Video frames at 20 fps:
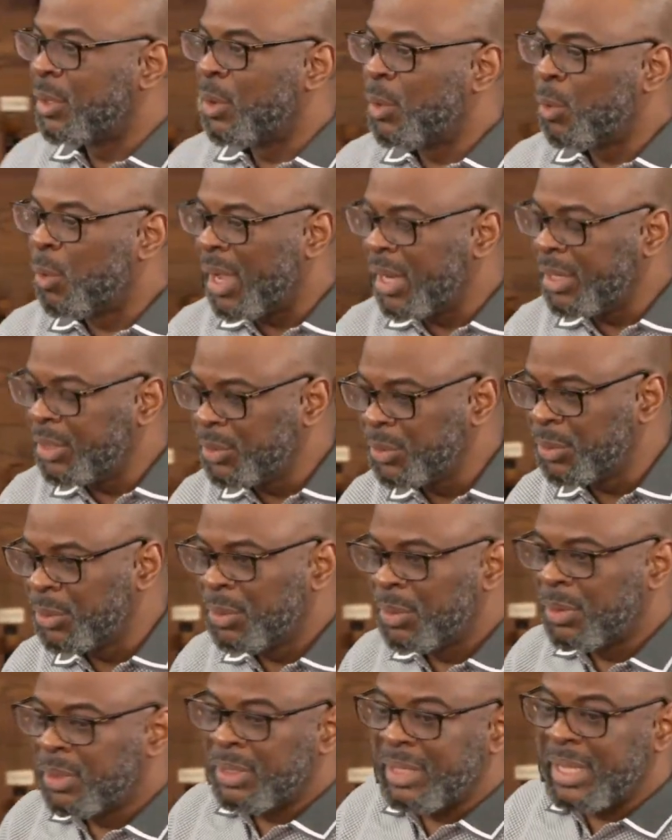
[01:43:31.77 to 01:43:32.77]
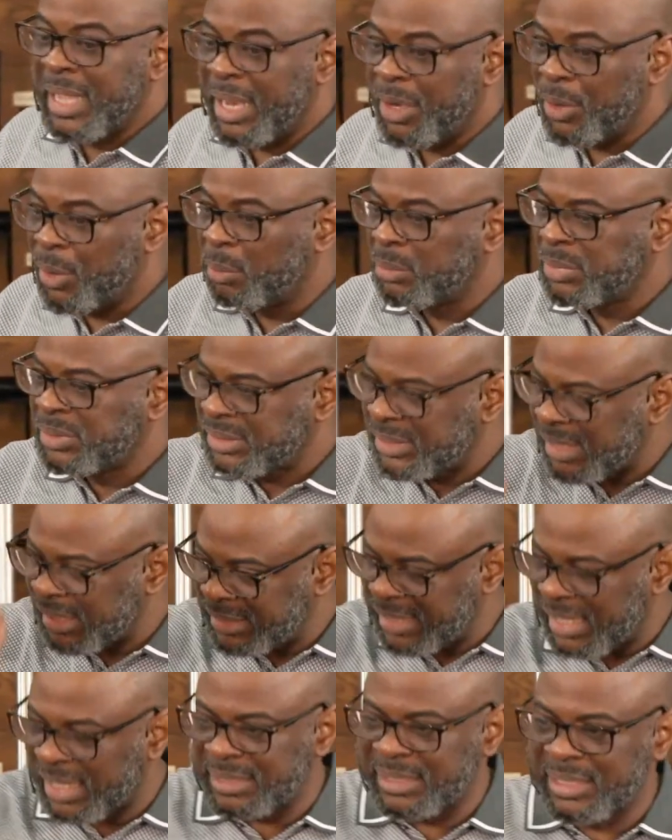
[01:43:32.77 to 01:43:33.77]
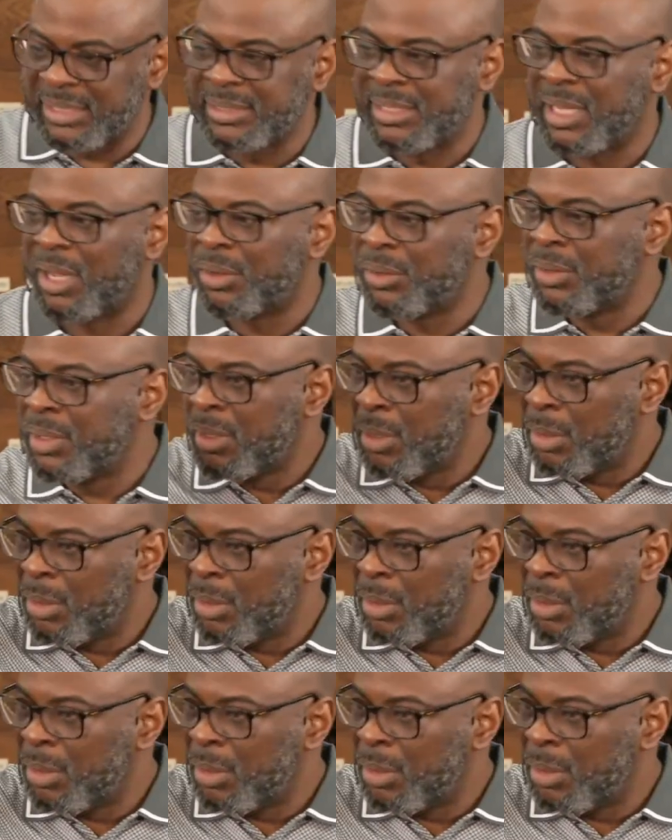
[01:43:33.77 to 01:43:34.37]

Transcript: when you get home, take that thing down,